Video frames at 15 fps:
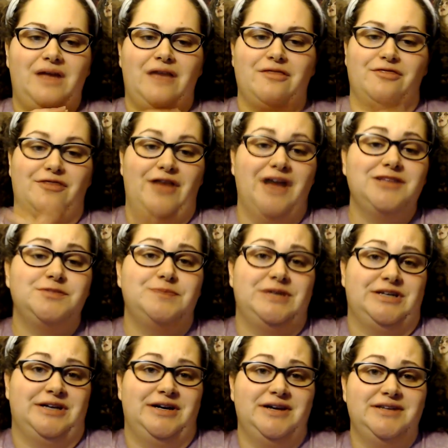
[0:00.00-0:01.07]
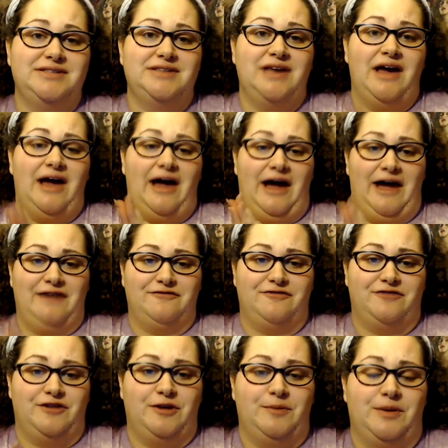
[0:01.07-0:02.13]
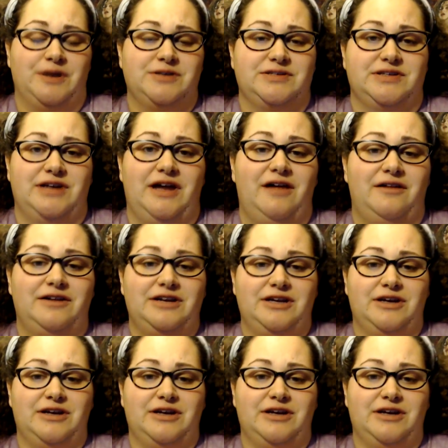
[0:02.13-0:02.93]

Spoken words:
that's because half of her personality